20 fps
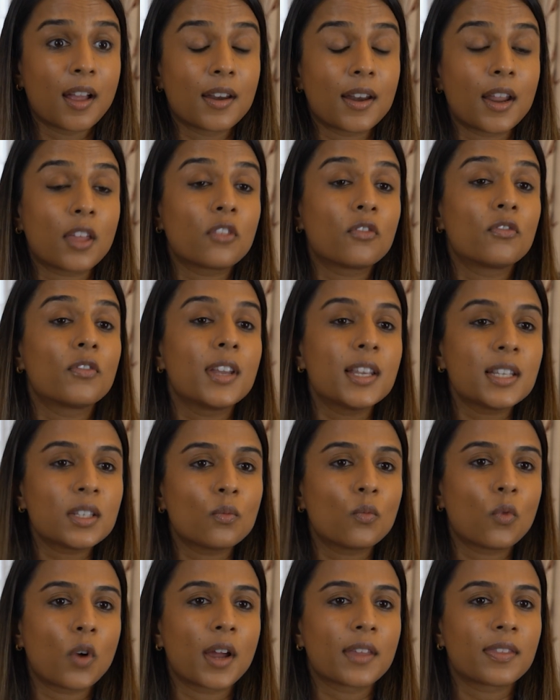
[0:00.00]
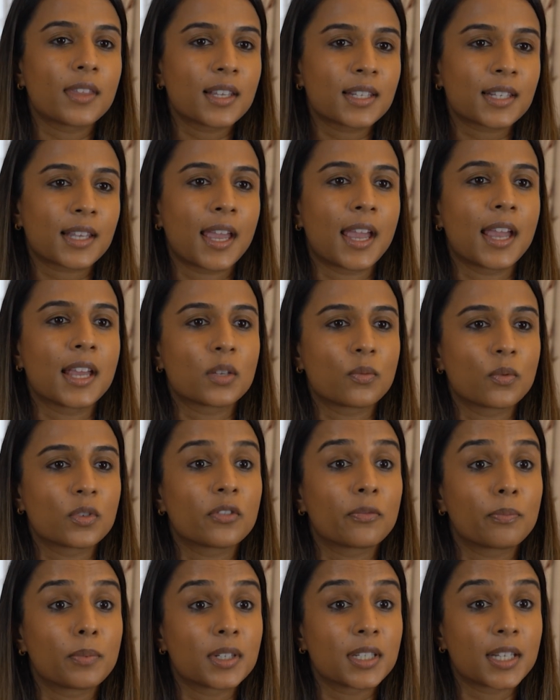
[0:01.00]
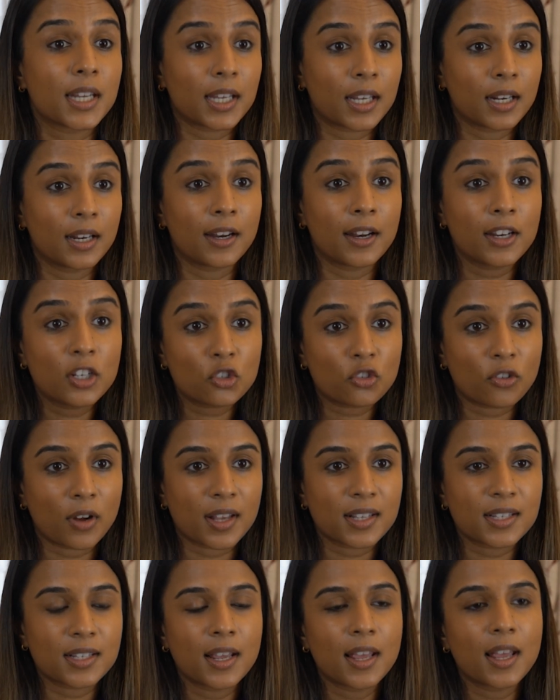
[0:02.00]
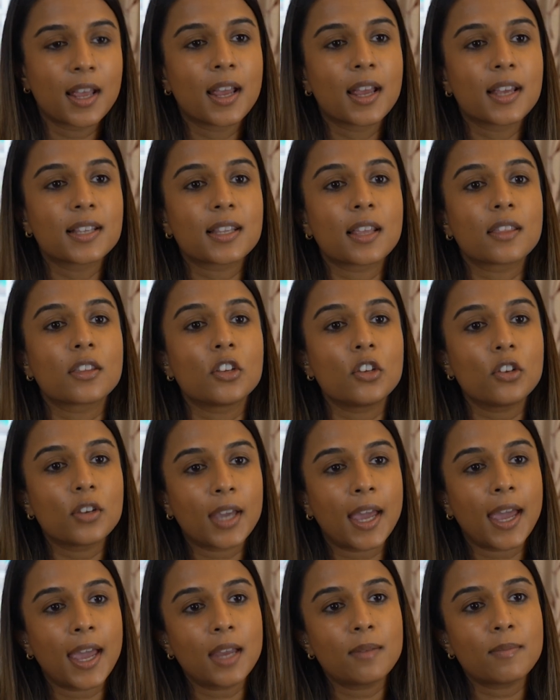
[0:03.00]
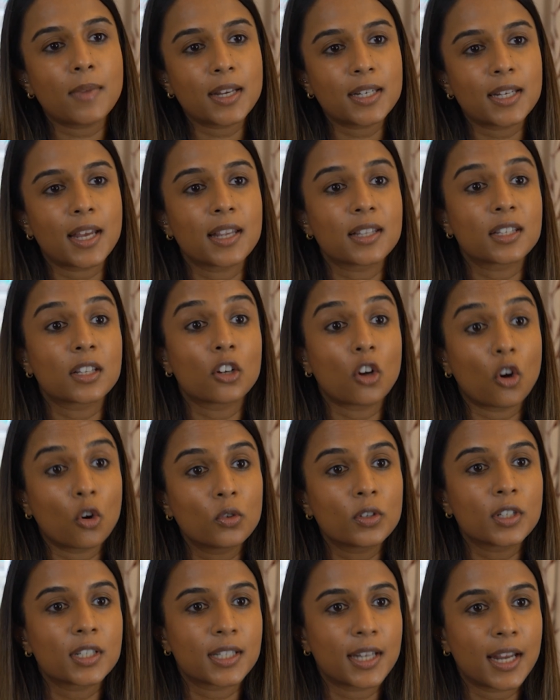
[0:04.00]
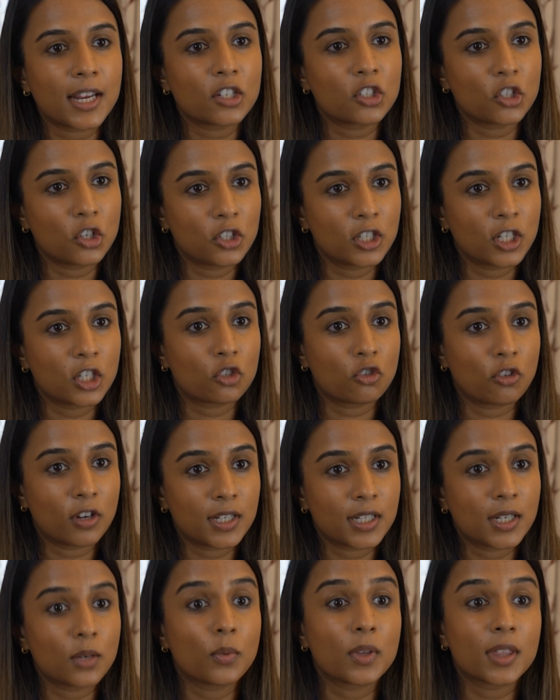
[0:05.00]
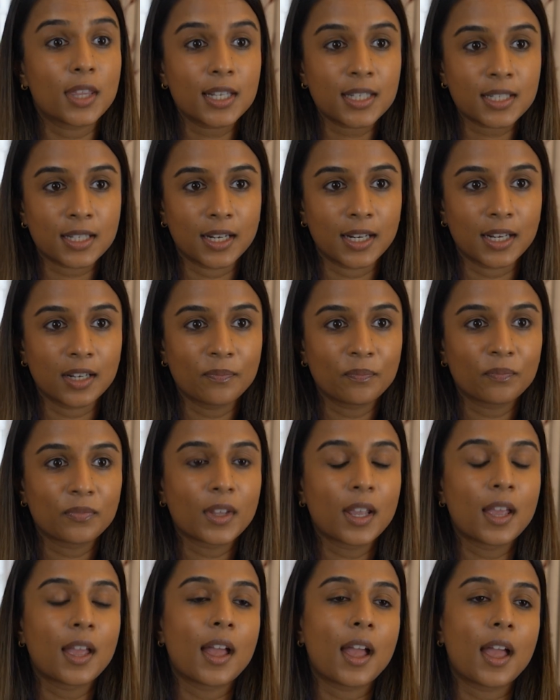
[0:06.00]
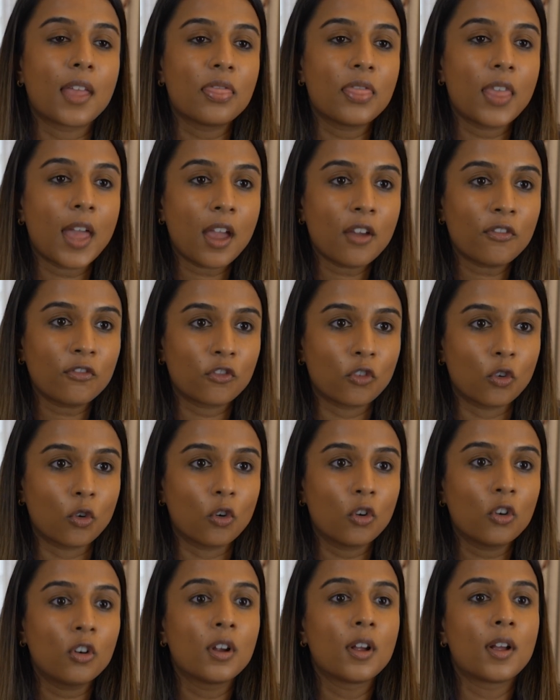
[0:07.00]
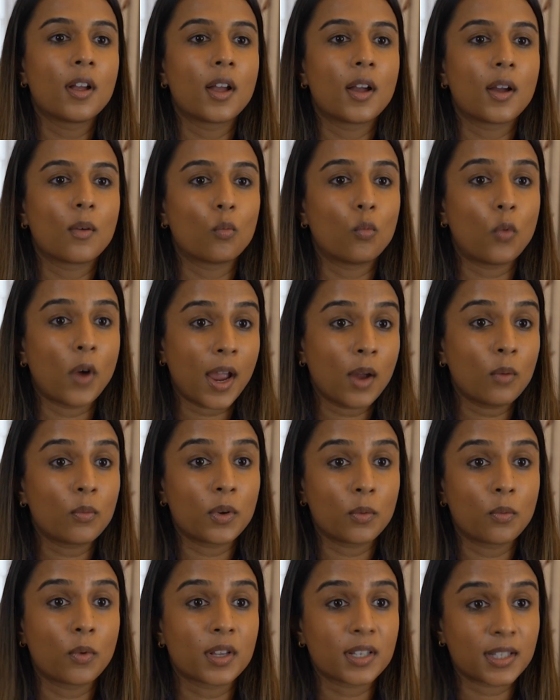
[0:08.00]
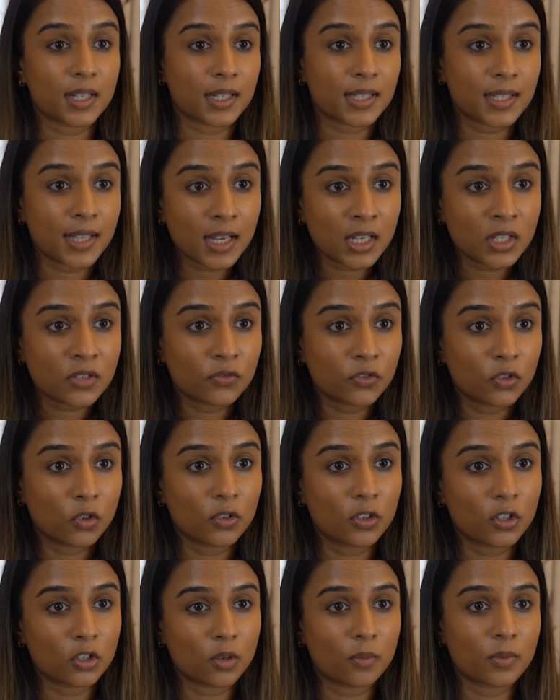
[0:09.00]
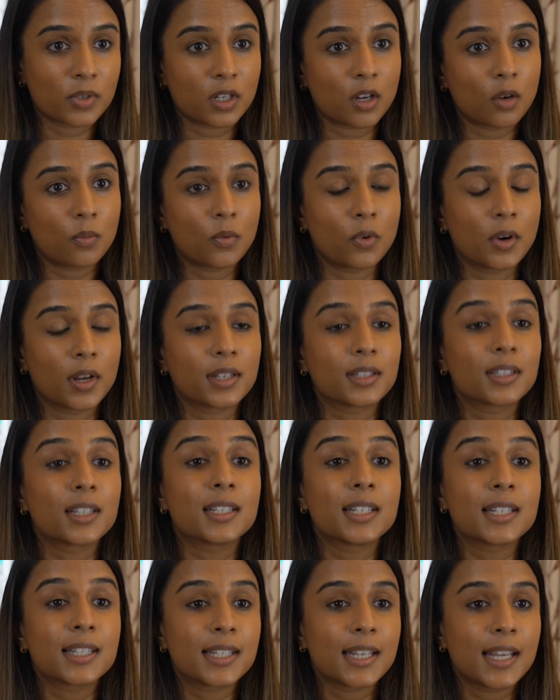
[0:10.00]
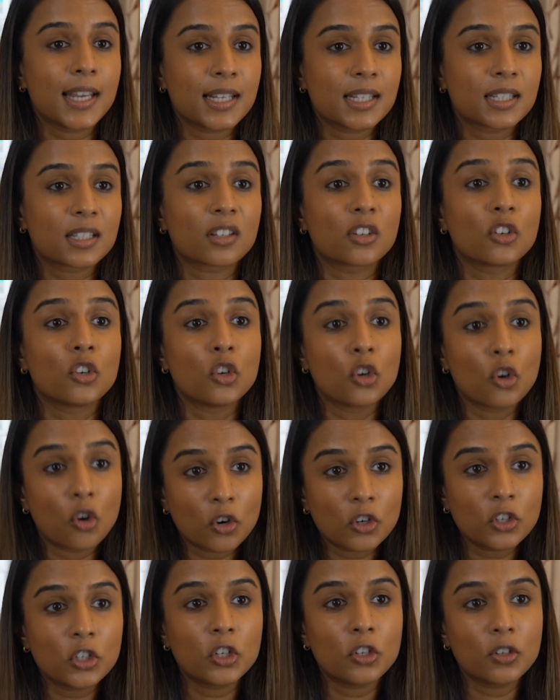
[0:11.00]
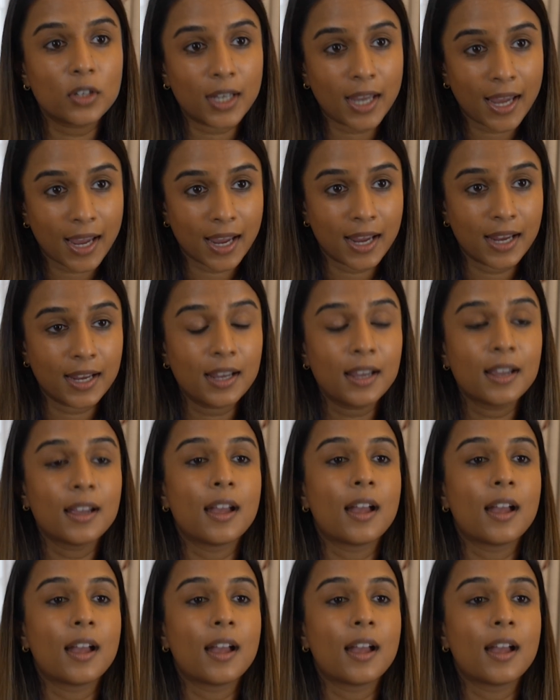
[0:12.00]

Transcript: Now, the reason why this case was of particular interest is that the UK maintains an old estate duty treaty with Italy, and therefore, where we were successful on the domicile point, the deceased's non-UK